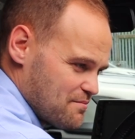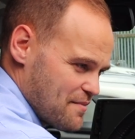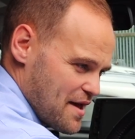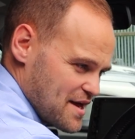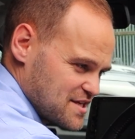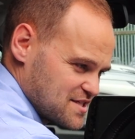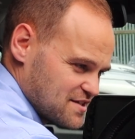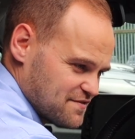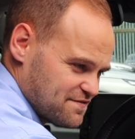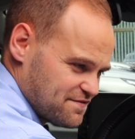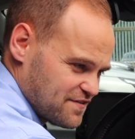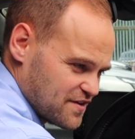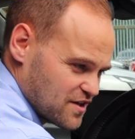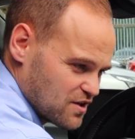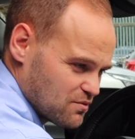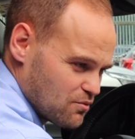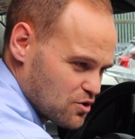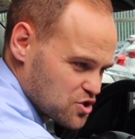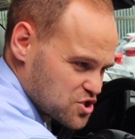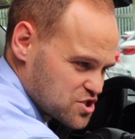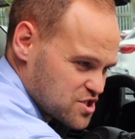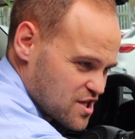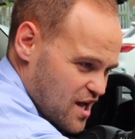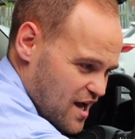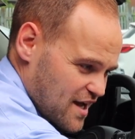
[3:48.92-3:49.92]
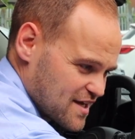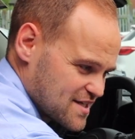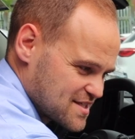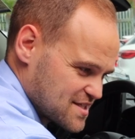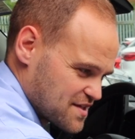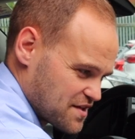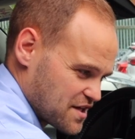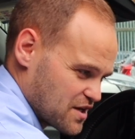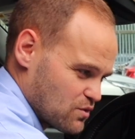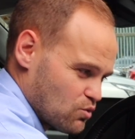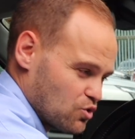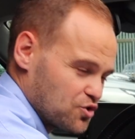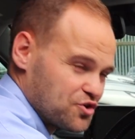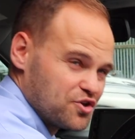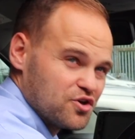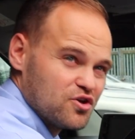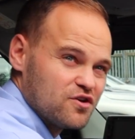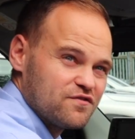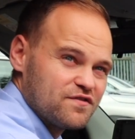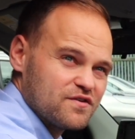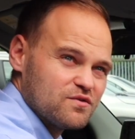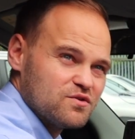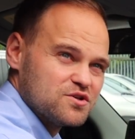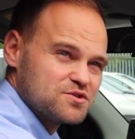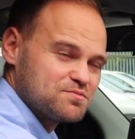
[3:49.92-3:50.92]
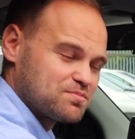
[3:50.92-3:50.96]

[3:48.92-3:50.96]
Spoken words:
makes it feel much nicer than it would do if it was